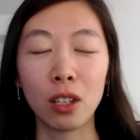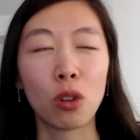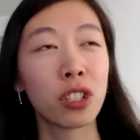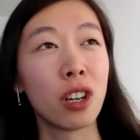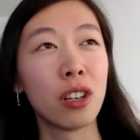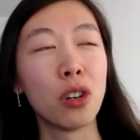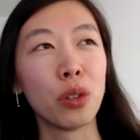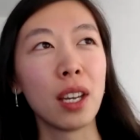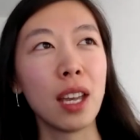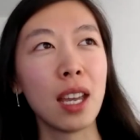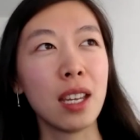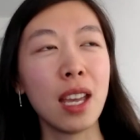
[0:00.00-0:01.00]
or sorry, no, the
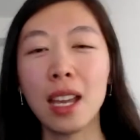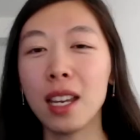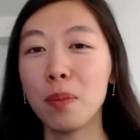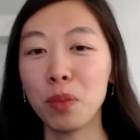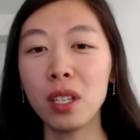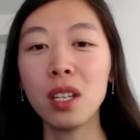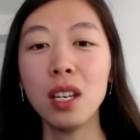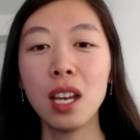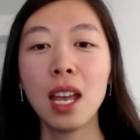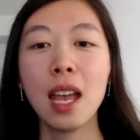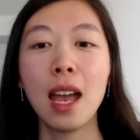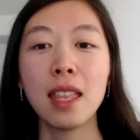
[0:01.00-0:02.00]
AAMC
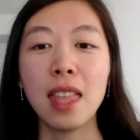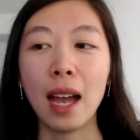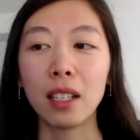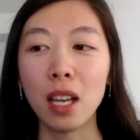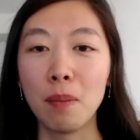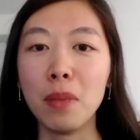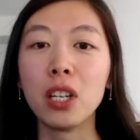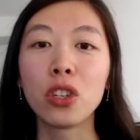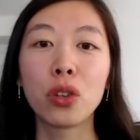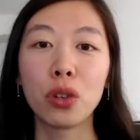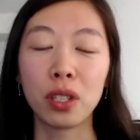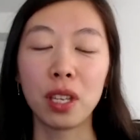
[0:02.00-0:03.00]
that
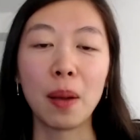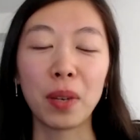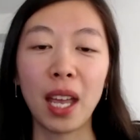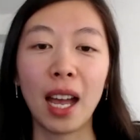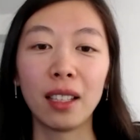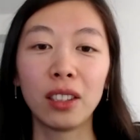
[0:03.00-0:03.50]
administers the MCAT.